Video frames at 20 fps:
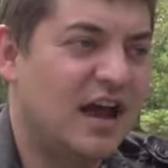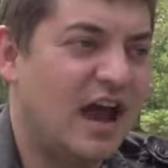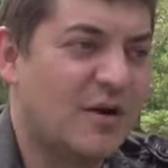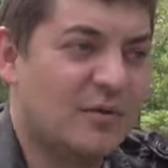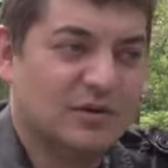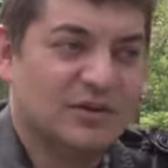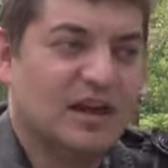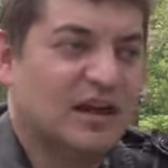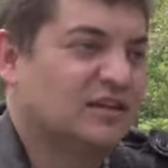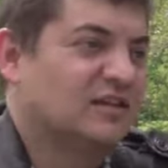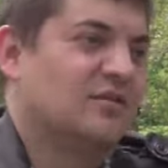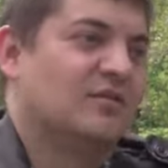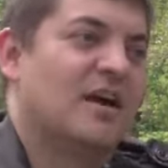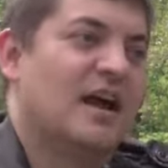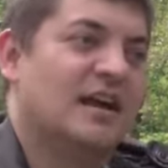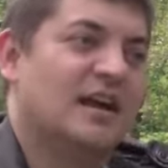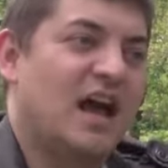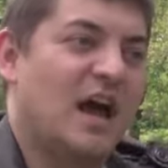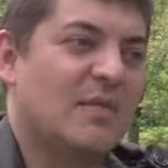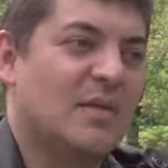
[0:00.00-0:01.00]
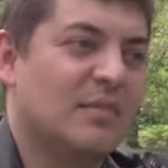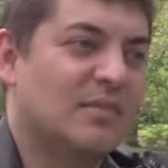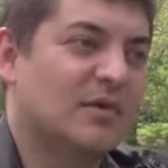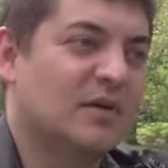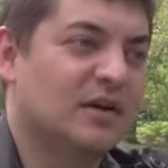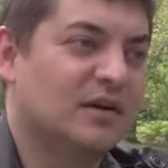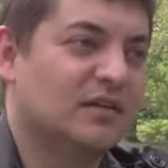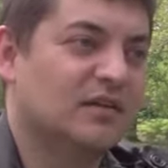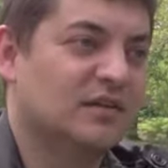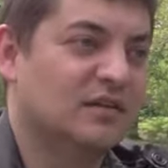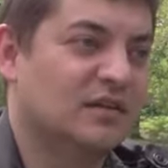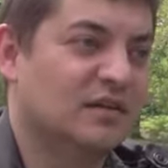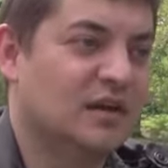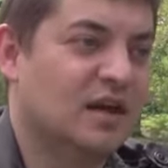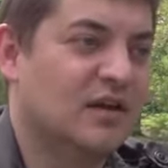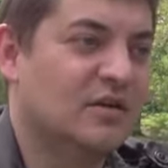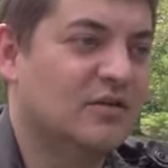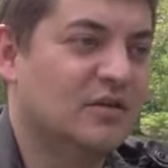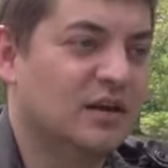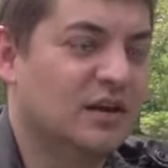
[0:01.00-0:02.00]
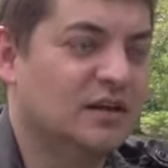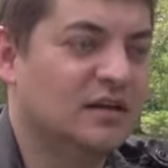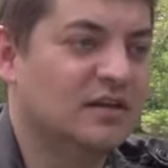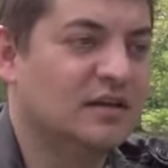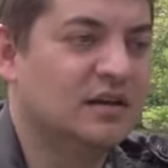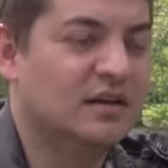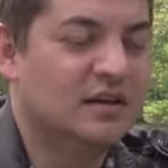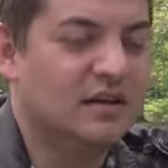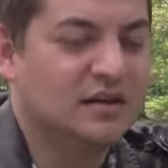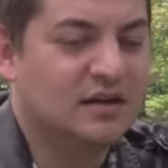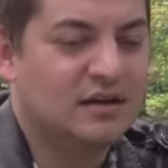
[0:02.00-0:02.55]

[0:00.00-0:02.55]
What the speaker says: I would like to write comic books, you know, and